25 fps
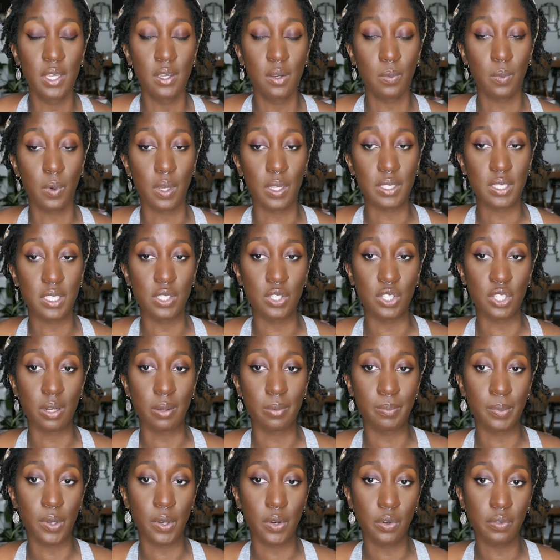want to
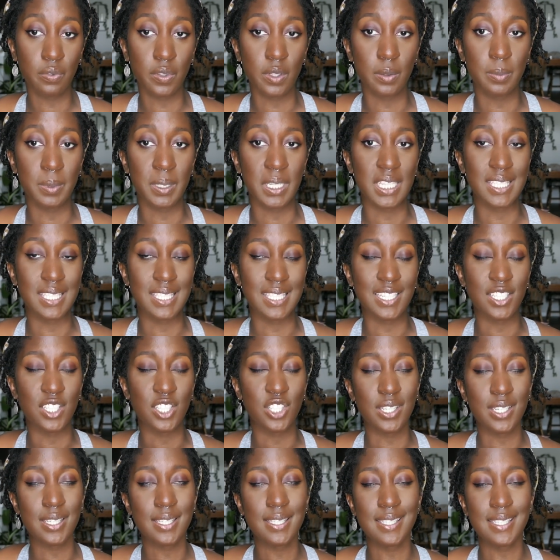jump over because they
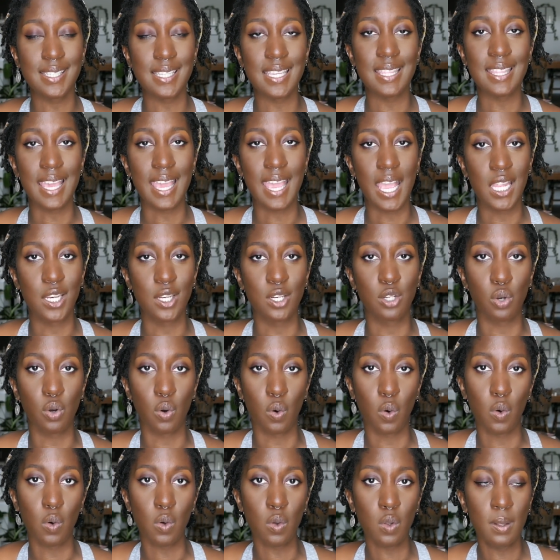just see the end
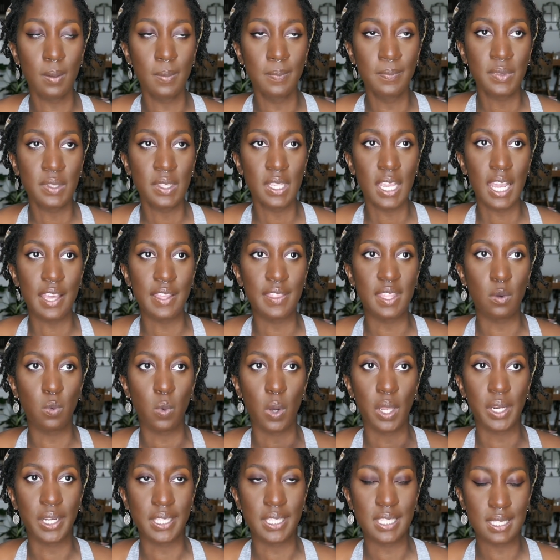goal and they
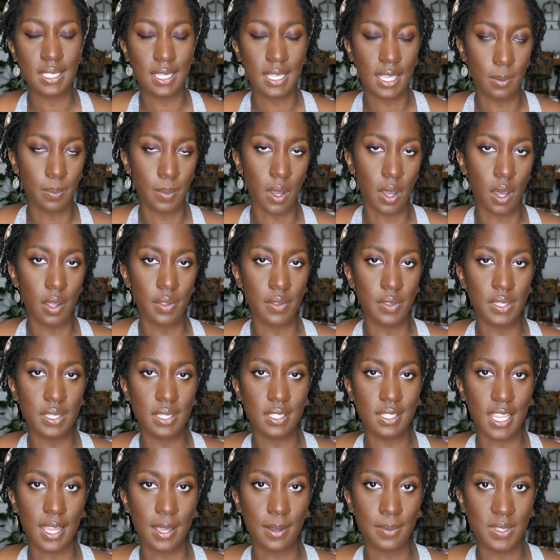want to skip all the
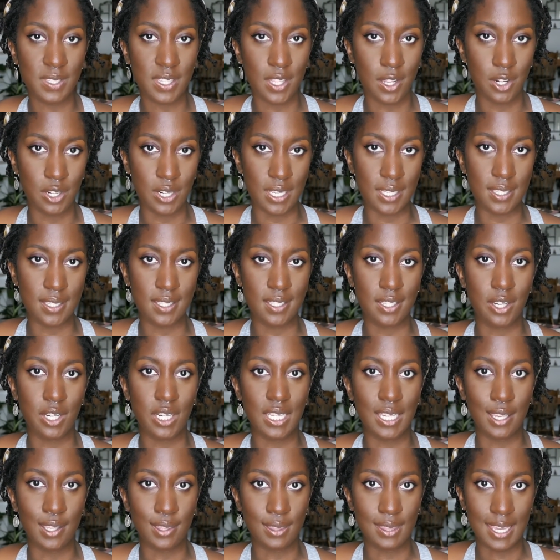steps that are necessary to
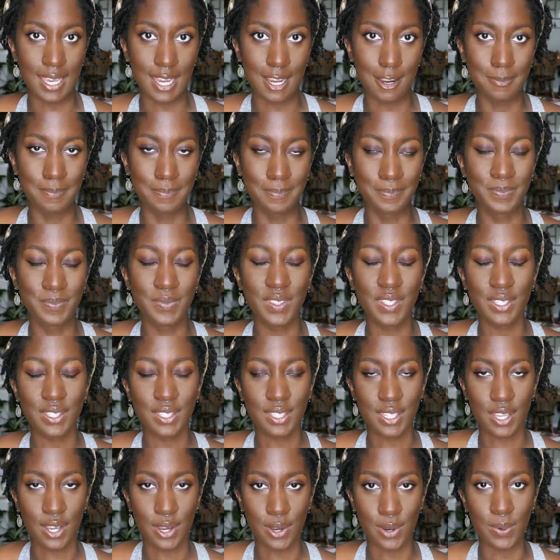get there.
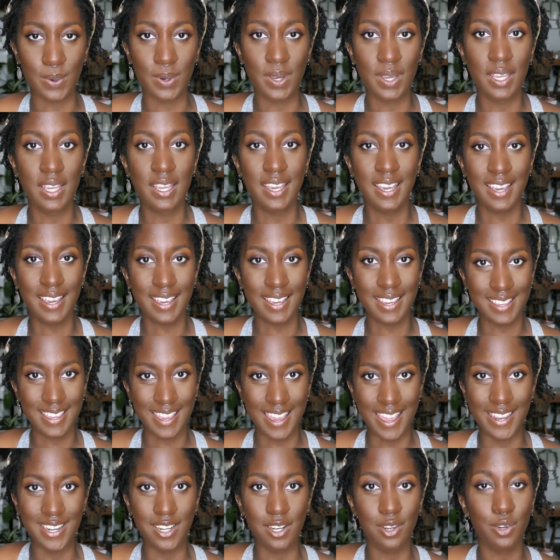So
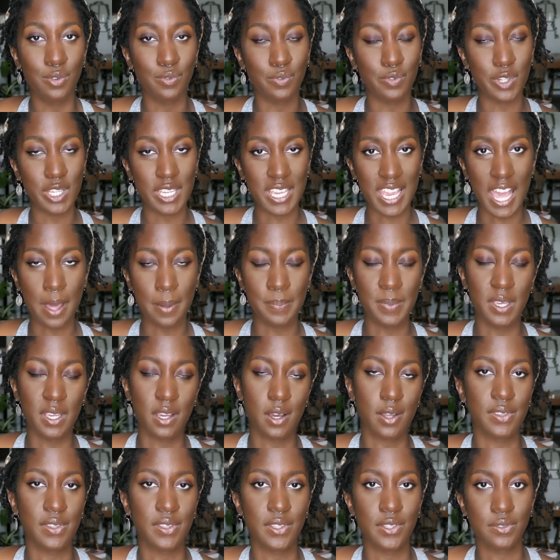again, recapping
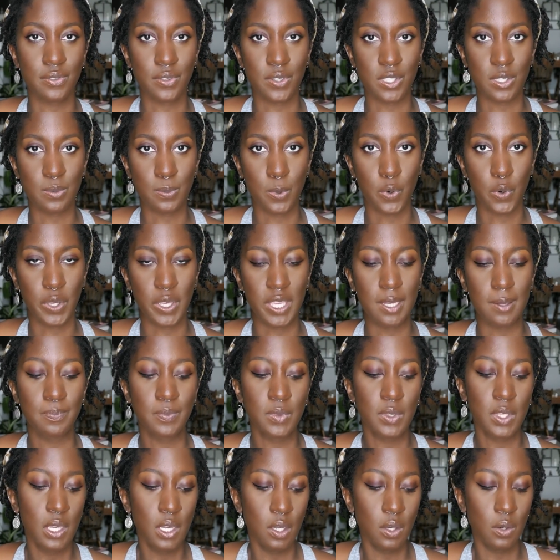on this first point,
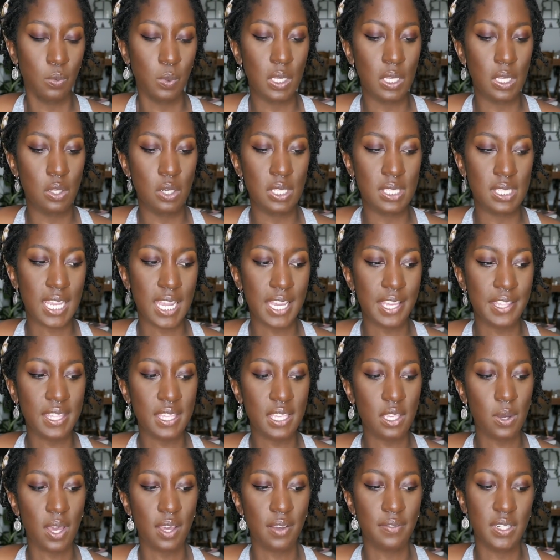when you decide that
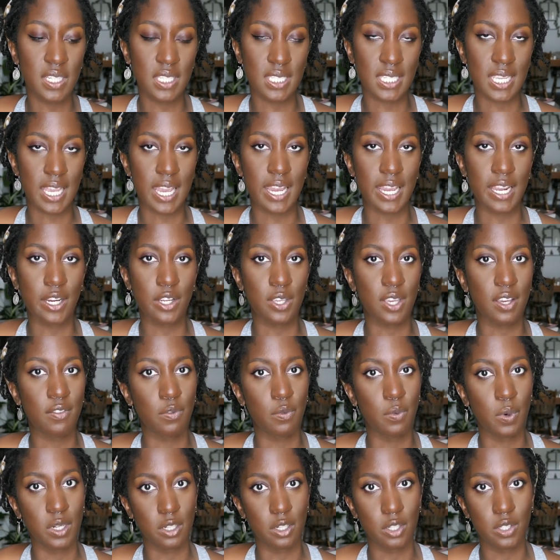you have a desire, you have
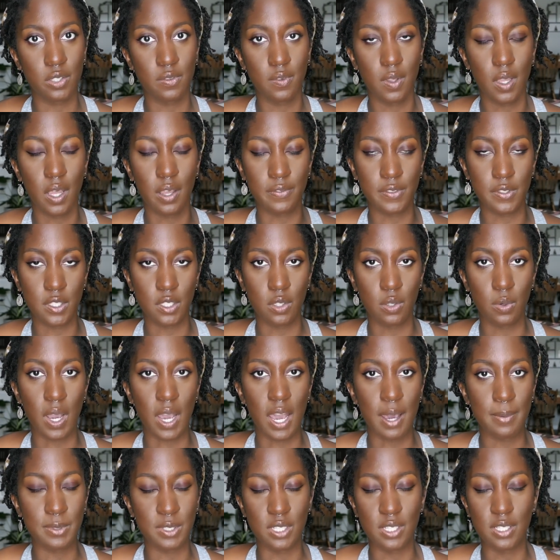one of two
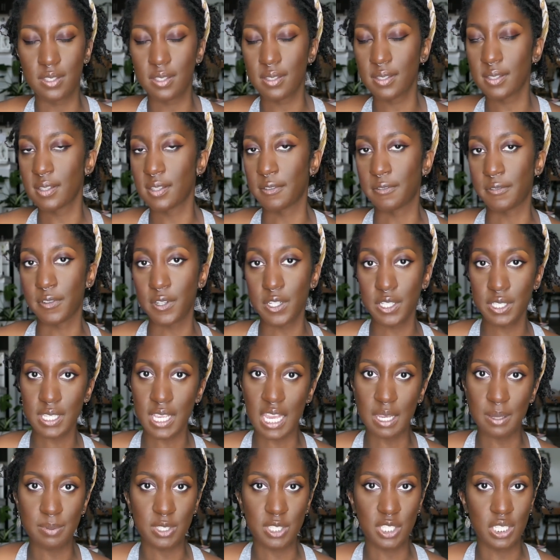options. The first
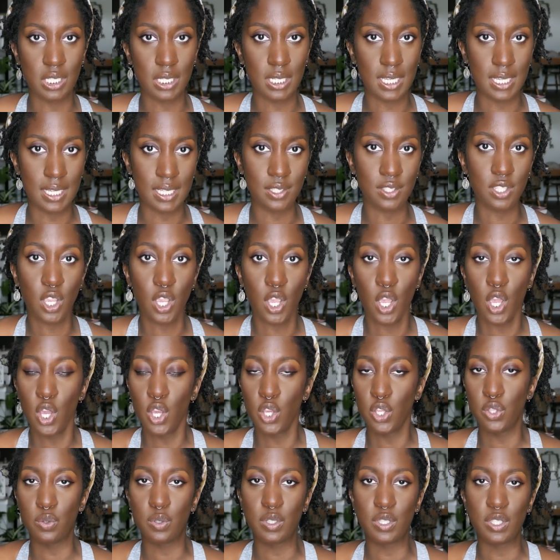option is
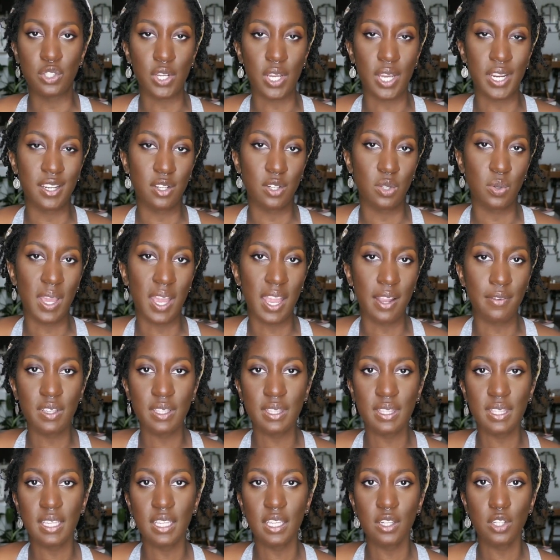you can try to do
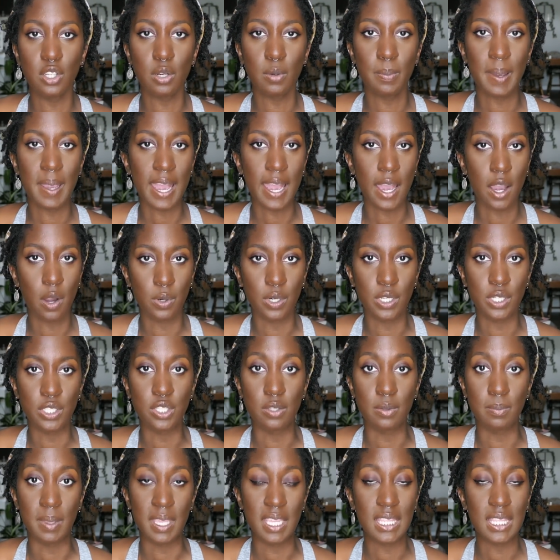everything in your power to
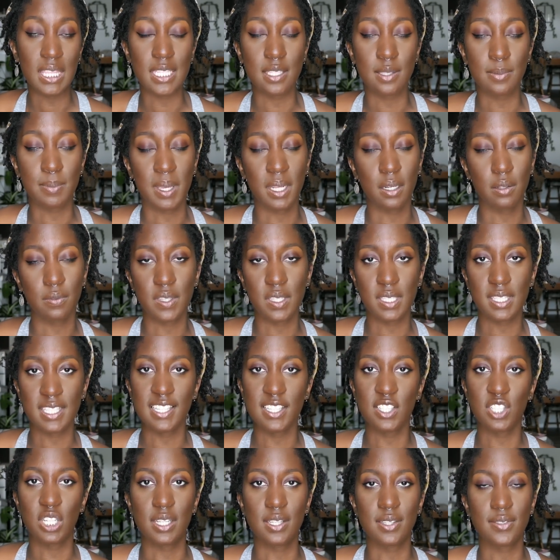make this
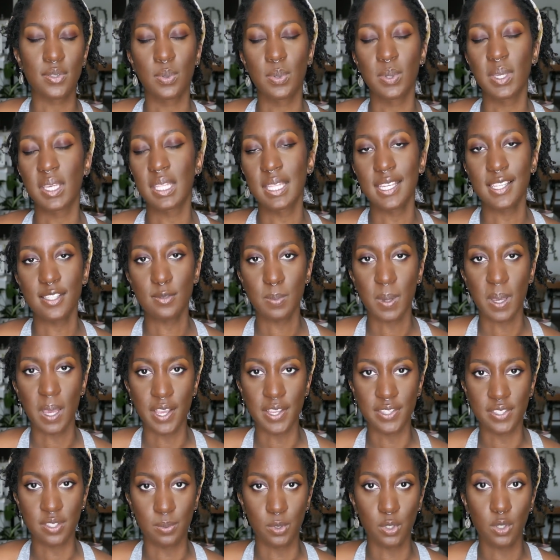manifestation as quickly as
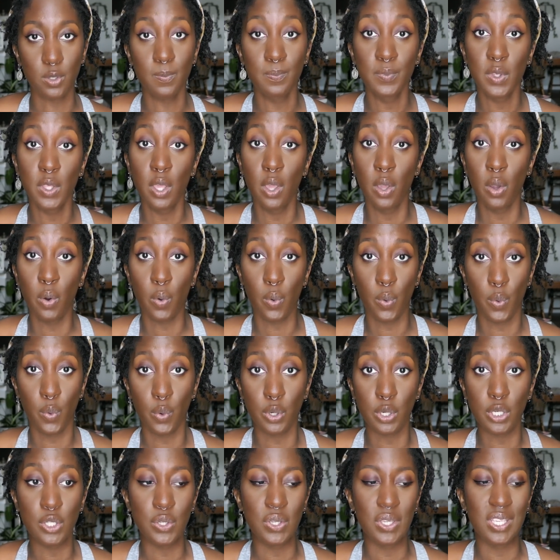possible,
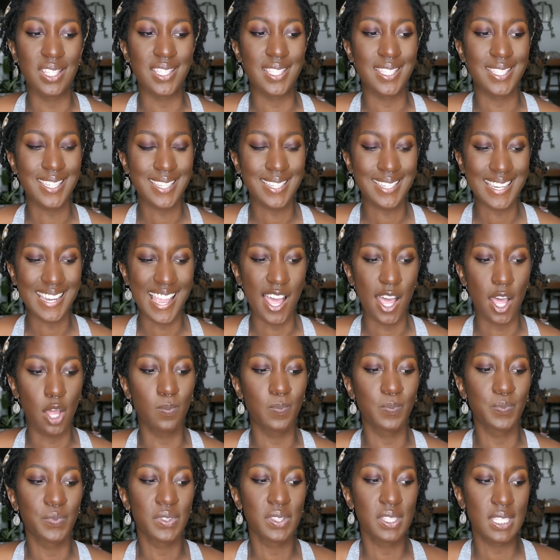or you can sit
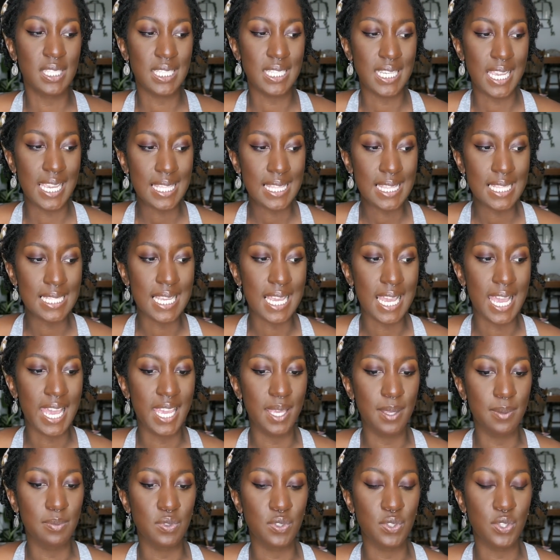down, take the
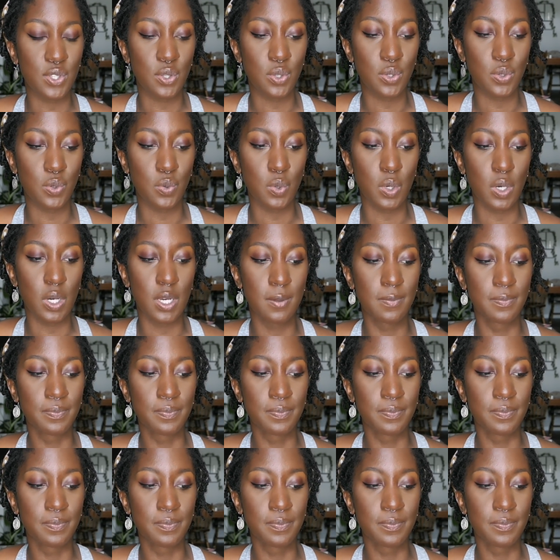time to